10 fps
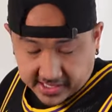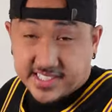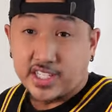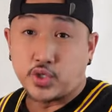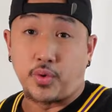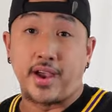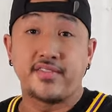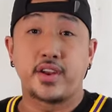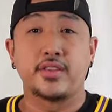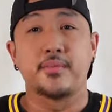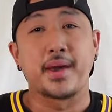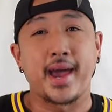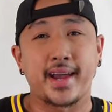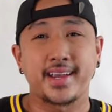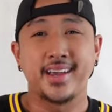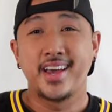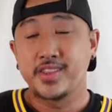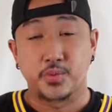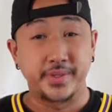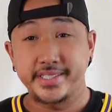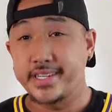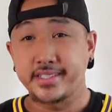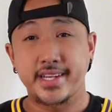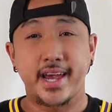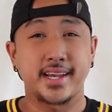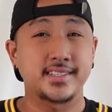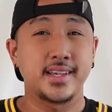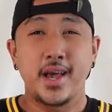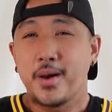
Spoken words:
it say dry fit on the back, the retail tags,